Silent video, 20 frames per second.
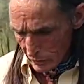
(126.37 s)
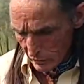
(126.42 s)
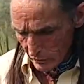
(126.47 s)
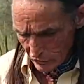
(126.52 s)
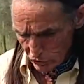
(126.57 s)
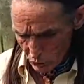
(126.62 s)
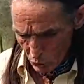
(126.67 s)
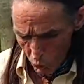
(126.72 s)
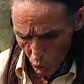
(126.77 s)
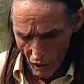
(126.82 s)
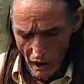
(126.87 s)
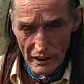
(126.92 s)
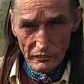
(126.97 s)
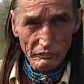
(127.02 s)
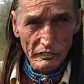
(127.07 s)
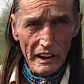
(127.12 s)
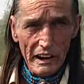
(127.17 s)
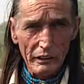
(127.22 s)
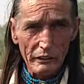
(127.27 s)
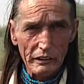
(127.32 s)
And it's quite
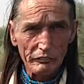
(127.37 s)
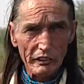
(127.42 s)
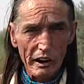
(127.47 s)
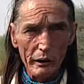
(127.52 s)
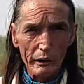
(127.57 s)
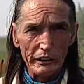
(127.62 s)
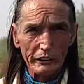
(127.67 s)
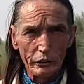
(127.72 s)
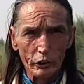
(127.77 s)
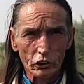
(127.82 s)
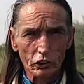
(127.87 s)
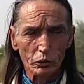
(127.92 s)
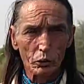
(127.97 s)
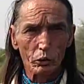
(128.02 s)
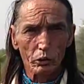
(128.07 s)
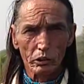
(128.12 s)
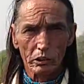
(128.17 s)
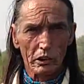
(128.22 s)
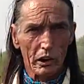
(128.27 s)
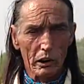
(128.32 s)
very
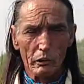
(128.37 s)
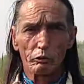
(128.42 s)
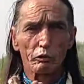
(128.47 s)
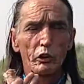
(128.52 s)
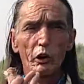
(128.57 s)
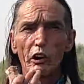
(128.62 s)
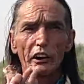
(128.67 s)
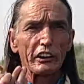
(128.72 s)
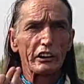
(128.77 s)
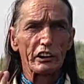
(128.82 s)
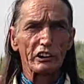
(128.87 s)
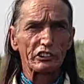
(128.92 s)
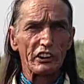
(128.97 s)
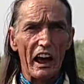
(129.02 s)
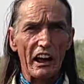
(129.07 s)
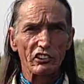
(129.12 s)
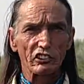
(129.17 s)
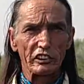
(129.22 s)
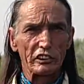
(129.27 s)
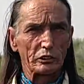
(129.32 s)
useful. A really good
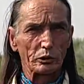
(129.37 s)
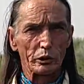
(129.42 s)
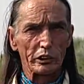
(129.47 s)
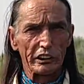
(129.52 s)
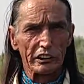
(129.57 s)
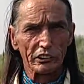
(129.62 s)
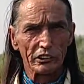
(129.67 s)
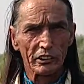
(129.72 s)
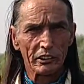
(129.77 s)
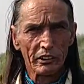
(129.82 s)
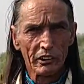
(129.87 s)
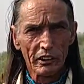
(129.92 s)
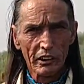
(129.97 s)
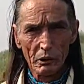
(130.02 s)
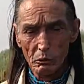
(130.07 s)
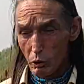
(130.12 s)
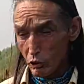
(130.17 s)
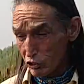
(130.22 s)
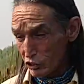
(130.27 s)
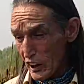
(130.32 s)
tasty treat.
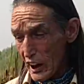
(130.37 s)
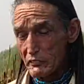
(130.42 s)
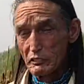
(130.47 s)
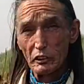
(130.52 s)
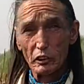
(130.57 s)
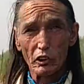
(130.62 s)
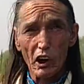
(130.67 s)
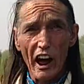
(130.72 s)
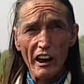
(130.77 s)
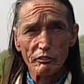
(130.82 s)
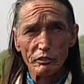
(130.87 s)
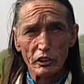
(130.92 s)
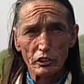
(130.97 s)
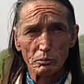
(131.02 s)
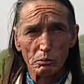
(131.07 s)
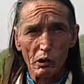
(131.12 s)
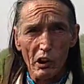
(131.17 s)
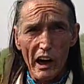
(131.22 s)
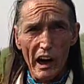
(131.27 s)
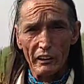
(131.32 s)
Will save your life, this
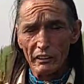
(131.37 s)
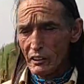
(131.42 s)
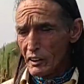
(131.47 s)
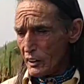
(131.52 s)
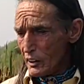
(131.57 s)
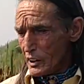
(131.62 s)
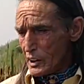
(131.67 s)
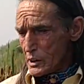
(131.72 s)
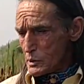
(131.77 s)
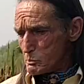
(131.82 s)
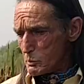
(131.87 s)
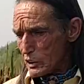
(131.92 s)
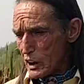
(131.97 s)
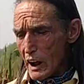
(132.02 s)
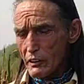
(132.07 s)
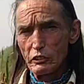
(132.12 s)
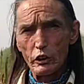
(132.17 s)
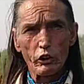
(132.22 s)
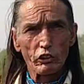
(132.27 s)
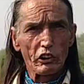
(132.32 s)
plant. But
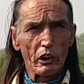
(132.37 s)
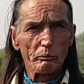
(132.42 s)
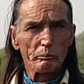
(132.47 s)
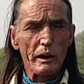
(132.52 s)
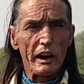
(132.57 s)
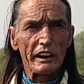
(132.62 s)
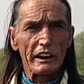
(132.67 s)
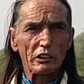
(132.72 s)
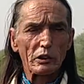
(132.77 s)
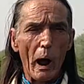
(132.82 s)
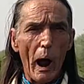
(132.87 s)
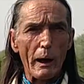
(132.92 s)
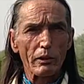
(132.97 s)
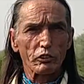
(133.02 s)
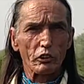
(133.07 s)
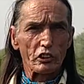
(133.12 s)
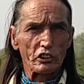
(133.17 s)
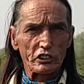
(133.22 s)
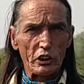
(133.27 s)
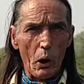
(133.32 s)
I've used it many
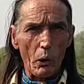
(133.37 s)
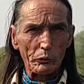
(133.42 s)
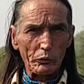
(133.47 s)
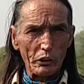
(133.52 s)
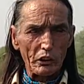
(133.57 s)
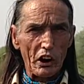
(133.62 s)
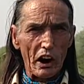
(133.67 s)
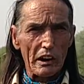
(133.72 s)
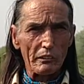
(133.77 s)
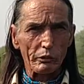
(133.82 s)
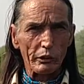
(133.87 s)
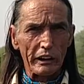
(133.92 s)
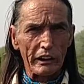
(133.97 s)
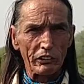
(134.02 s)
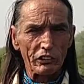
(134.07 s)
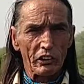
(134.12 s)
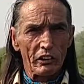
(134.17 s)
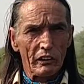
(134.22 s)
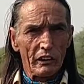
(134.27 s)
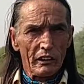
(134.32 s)
times for shelter
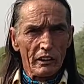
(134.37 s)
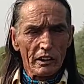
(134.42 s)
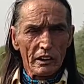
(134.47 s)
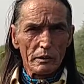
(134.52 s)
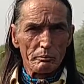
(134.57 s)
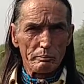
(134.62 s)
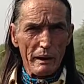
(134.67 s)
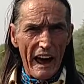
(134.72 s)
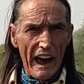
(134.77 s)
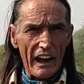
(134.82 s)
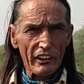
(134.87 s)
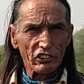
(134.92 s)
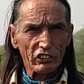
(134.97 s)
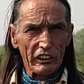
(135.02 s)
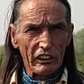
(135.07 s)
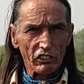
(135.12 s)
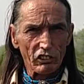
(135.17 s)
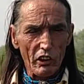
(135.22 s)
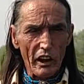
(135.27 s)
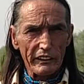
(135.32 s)
coverings,
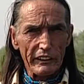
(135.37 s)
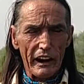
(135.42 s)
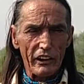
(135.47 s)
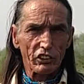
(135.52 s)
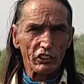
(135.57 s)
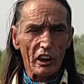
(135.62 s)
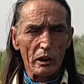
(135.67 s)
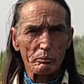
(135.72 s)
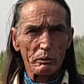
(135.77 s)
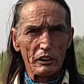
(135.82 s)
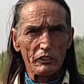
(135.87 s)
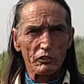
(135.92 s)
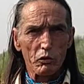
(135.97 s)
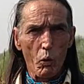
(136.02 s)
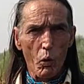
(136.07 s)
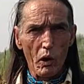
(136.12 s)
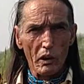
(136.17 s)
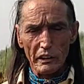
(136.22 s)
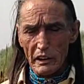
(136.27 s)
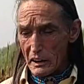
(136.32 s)
baskets like I said
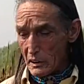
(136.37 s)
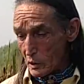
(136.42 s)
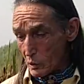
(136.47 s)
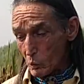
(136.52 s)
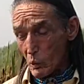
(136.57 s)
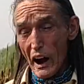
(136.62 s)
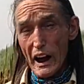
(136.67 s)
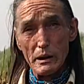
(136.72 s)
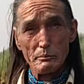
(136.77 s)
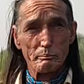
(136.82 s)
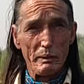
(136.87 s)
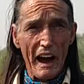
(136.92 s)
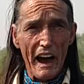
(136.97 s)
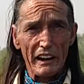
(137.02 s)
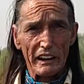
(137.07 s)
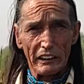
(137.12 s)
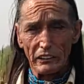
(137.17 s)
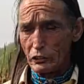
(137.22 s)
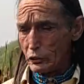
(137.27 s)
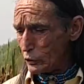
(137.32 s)
before, and great
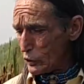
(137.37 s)
bedding.